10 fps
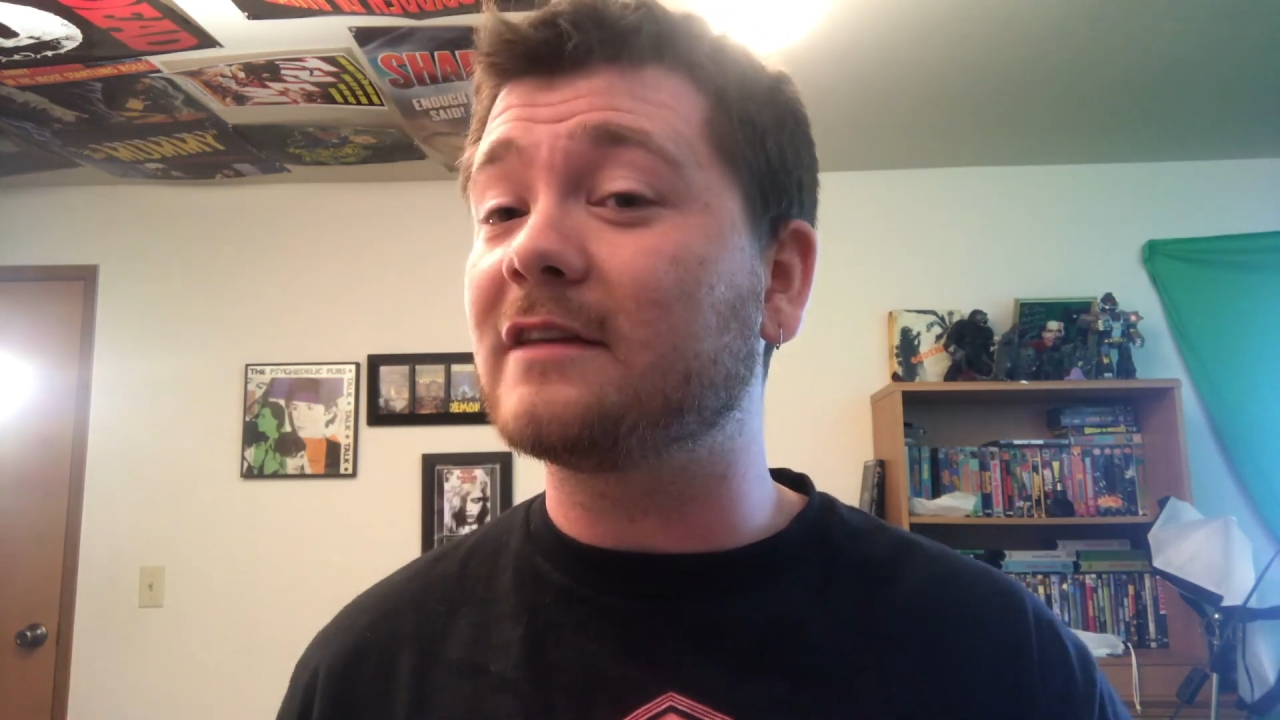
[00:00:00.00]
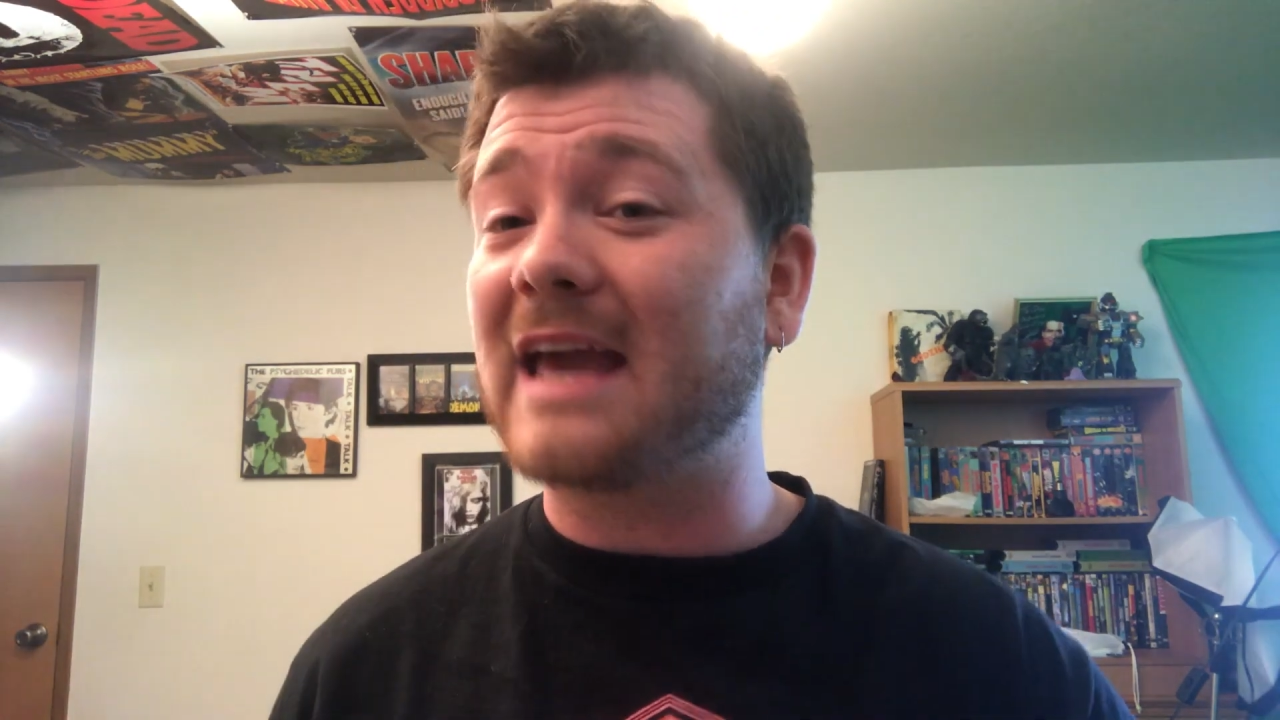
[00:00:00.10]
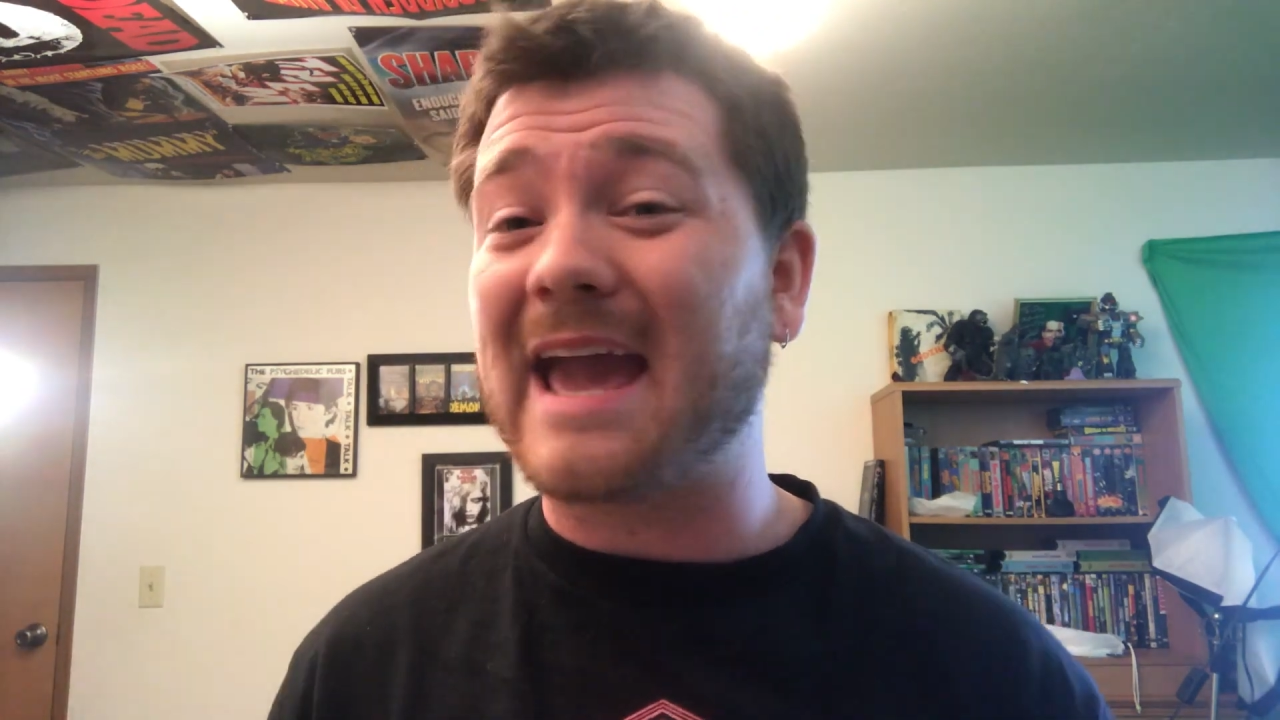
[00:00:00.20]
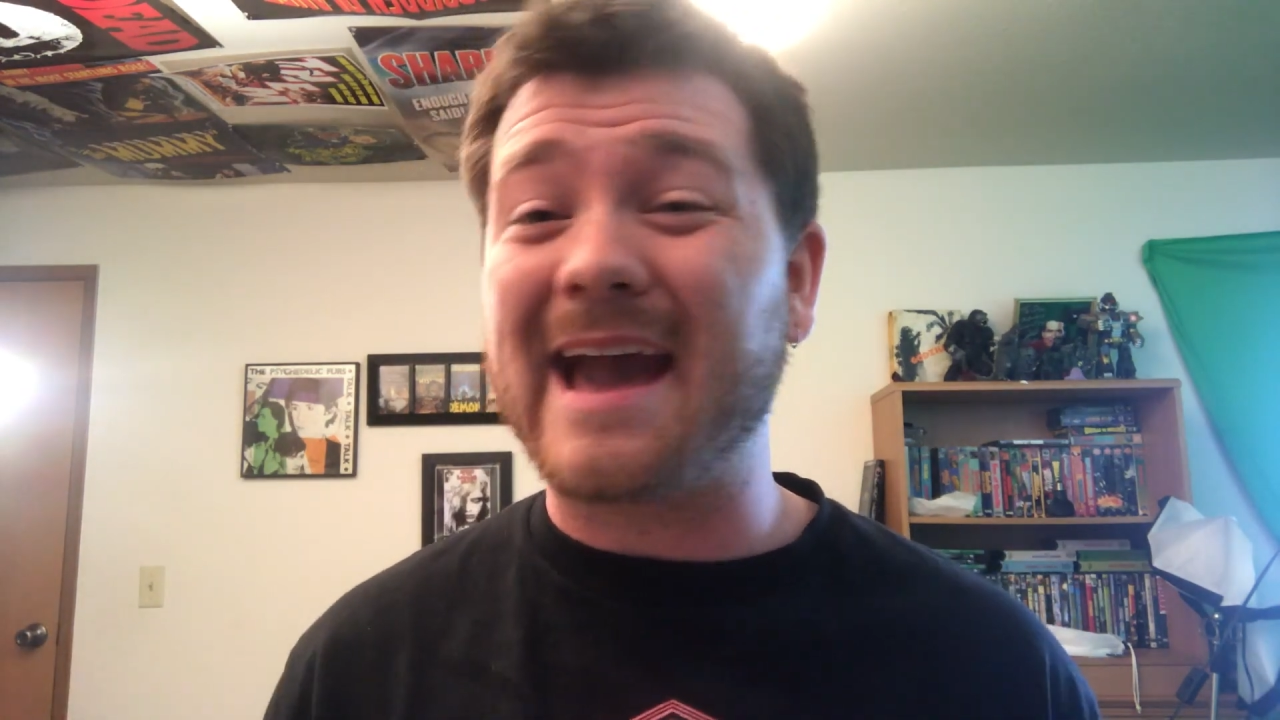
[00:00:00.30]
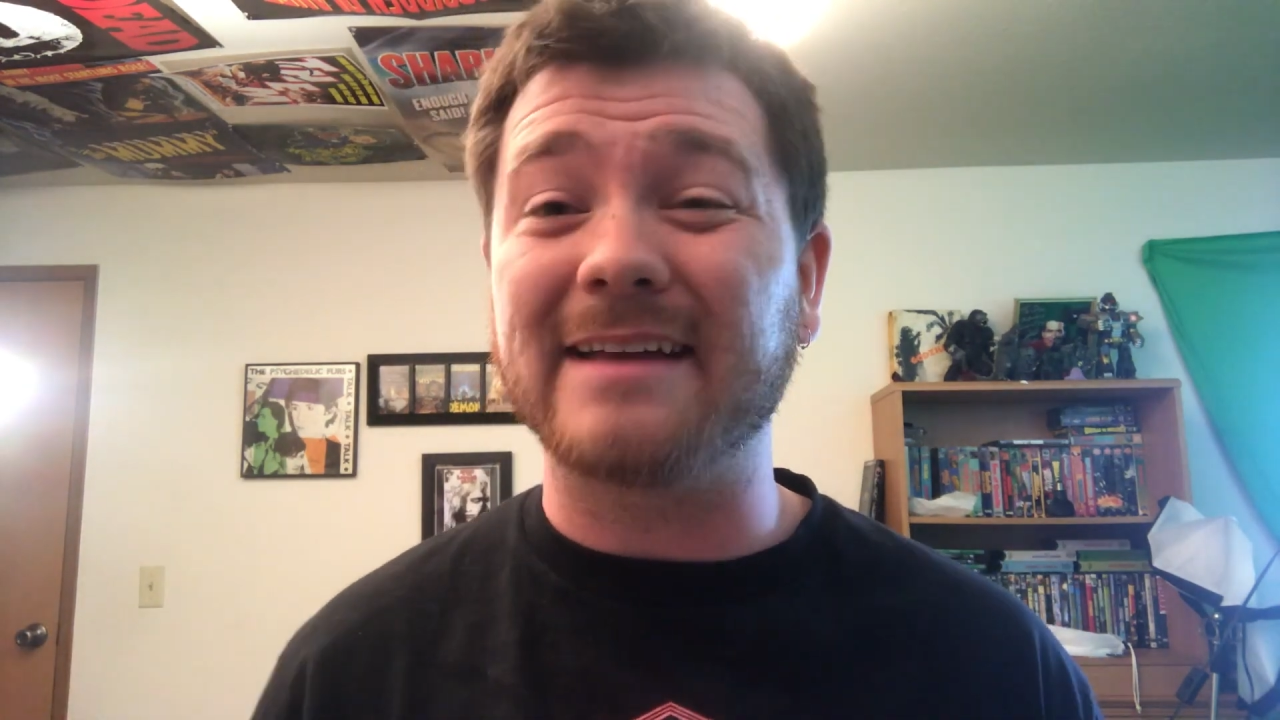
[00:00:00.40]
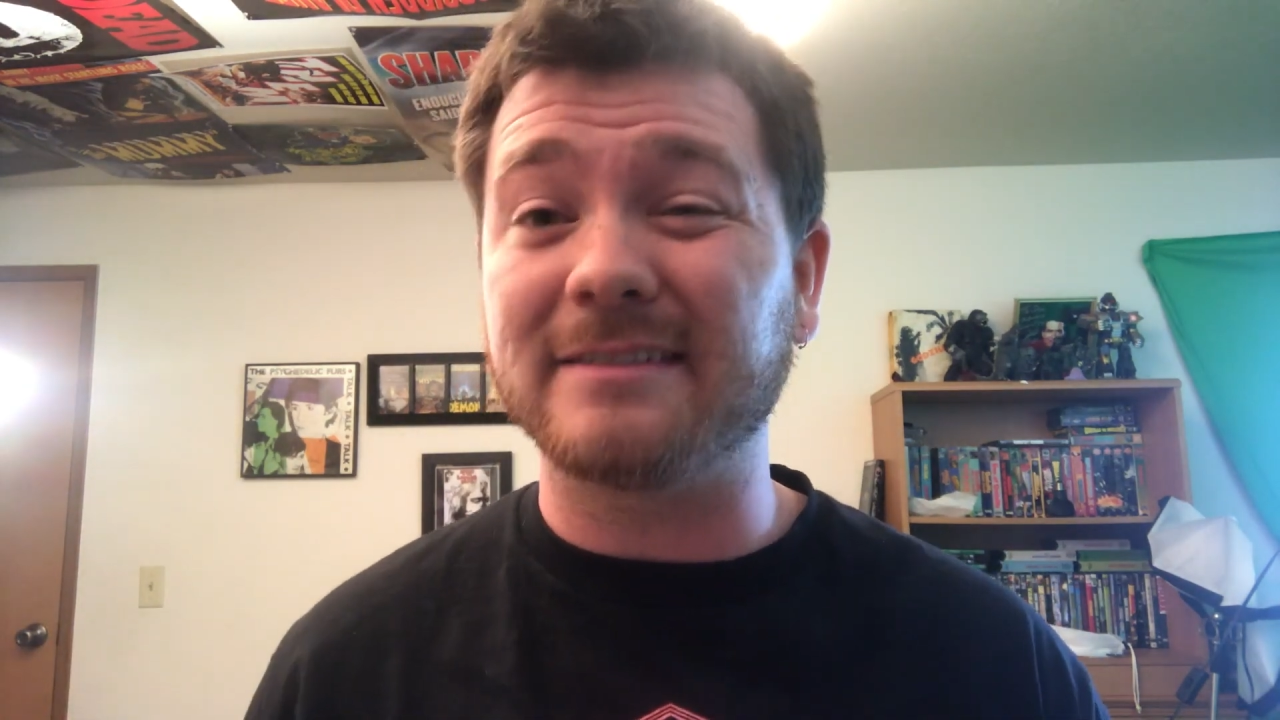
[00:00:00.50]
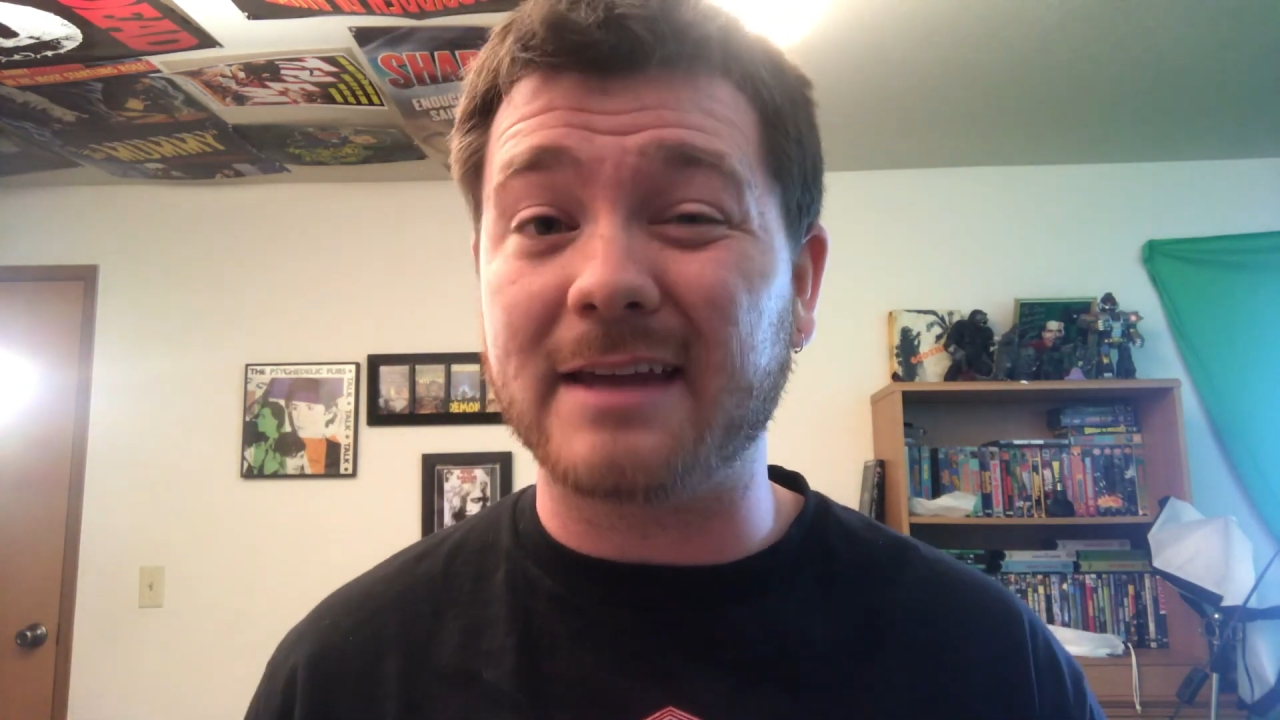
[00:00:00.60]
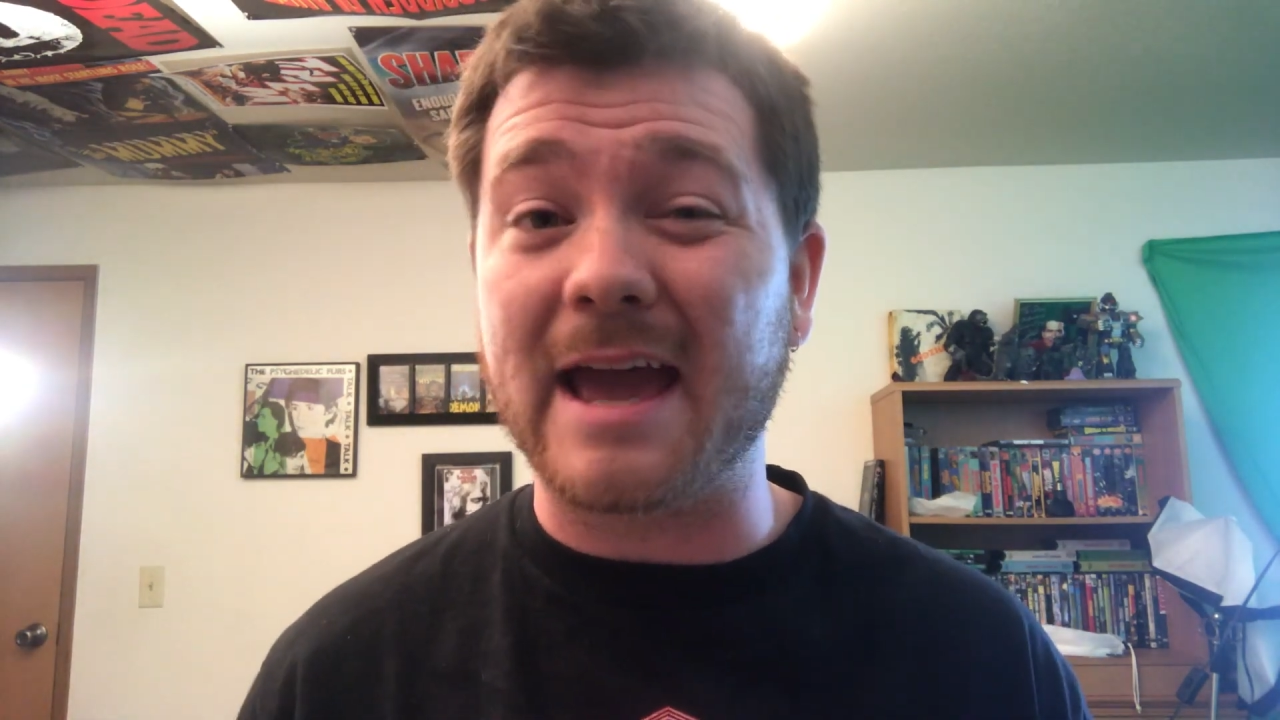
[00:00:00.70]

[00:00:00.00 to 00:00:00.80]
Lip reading: cast